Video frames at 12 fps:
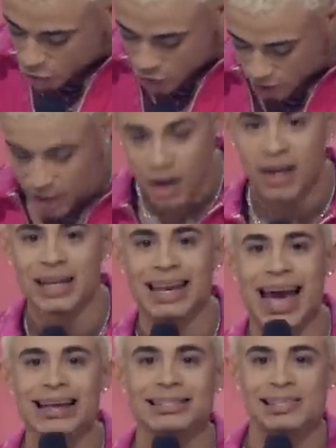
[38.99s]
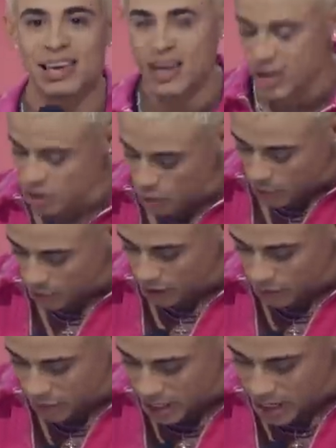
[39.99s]
Luke 19 is what
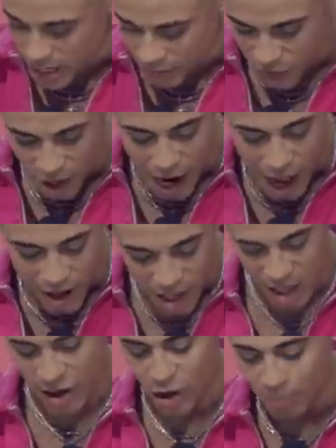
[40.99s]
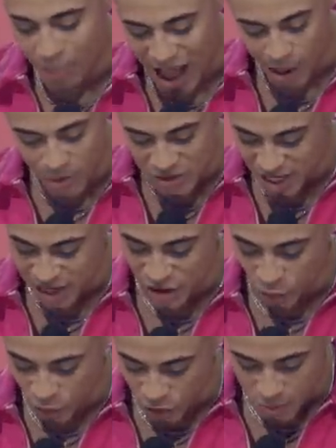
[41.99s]
we're going to read. If you got your Bibles
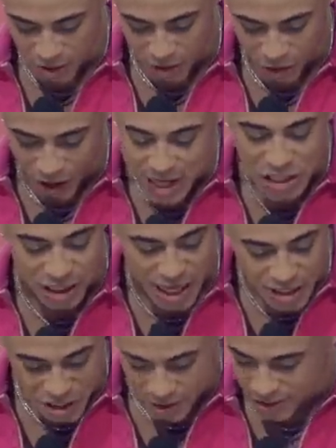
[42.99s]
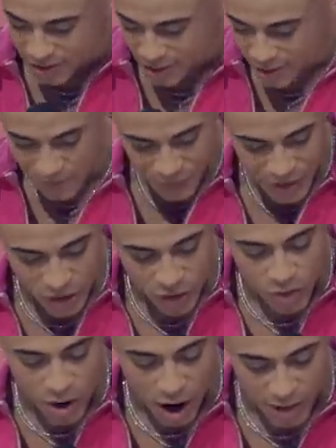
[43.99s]
in the room, congratulations.
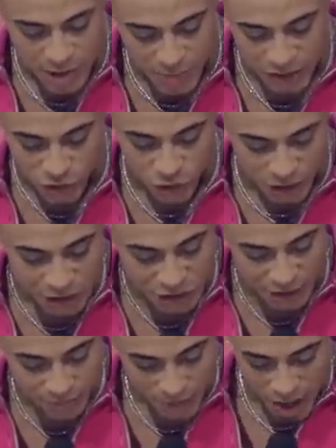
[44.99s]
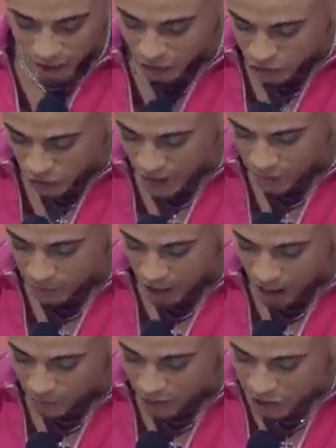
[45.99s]
You are a special Christian because you have
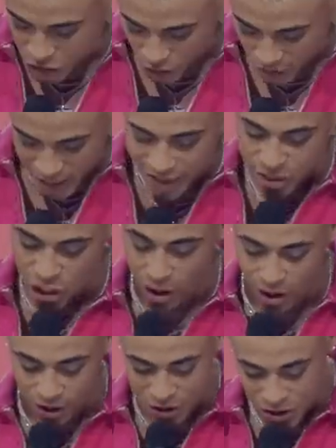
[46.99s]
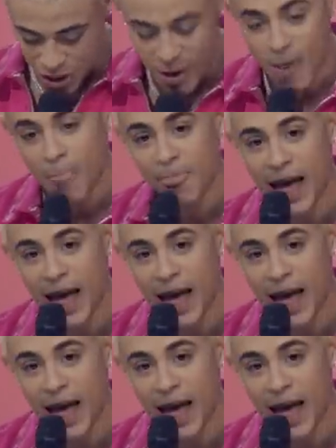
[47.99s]
a Bible that you don't need to charge.